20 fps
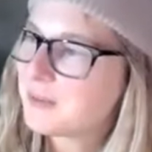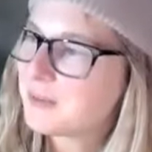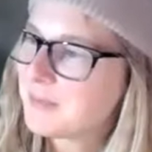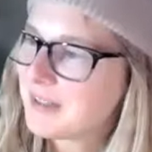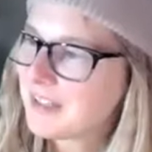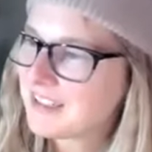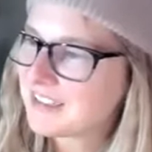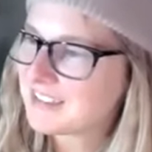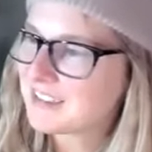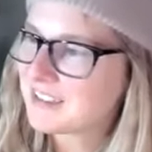
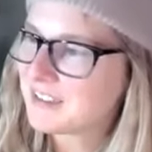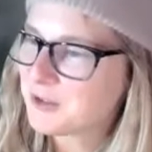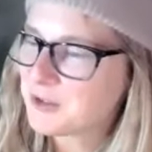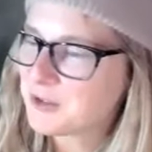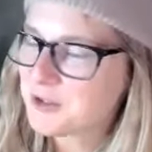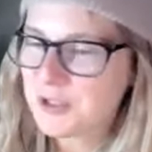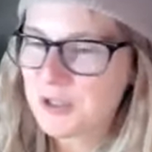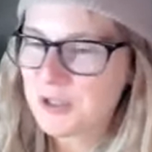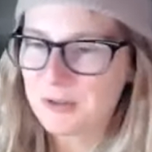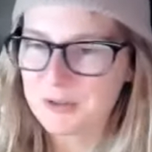man,
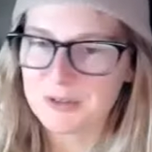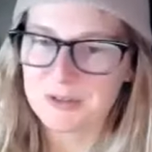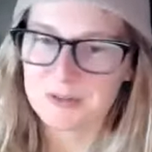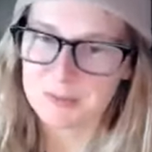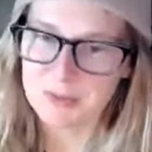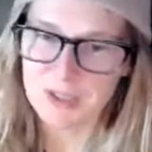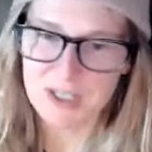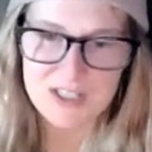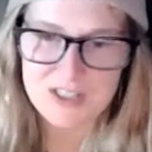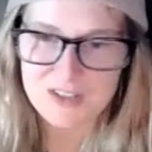there's so,
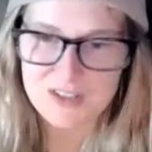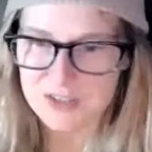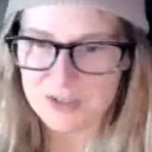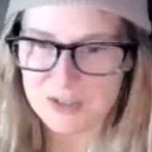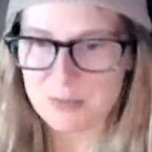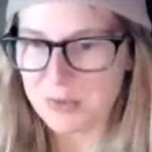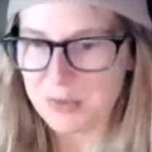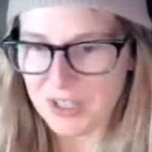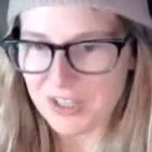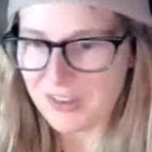because of this
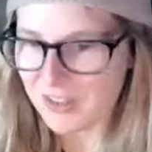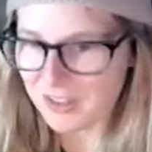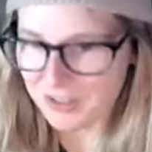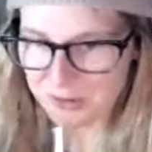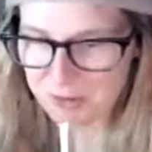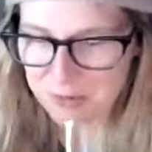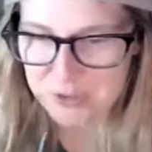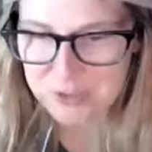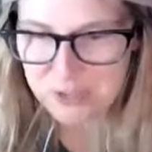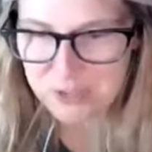blend, like,
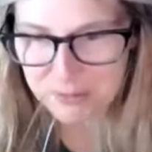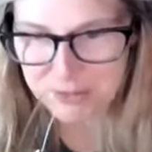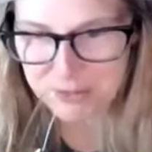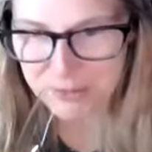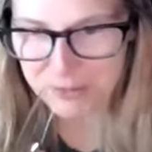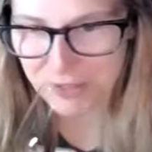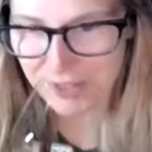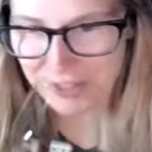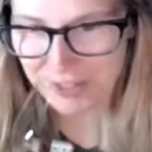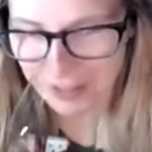there's so much
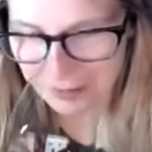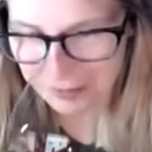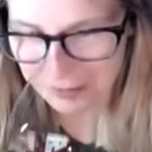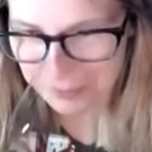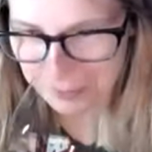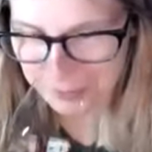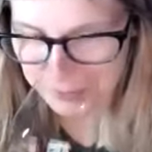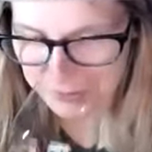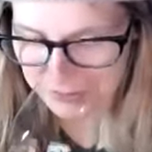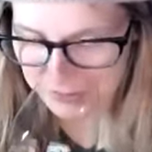going on. I don't
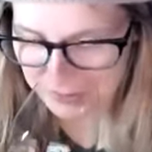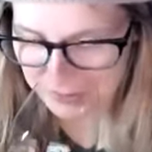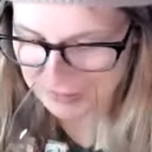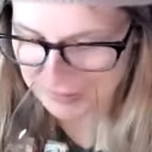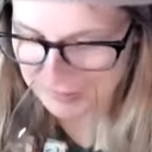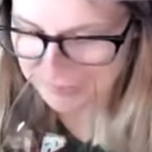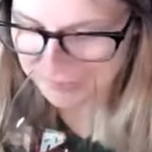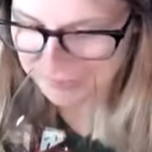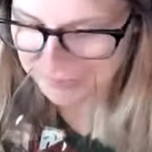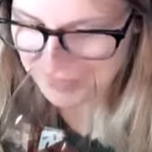even know where to
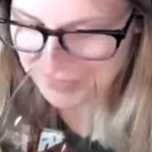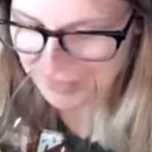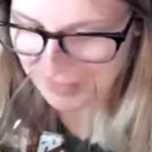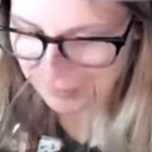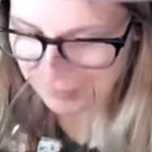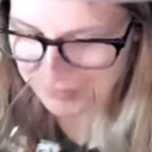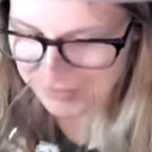start. I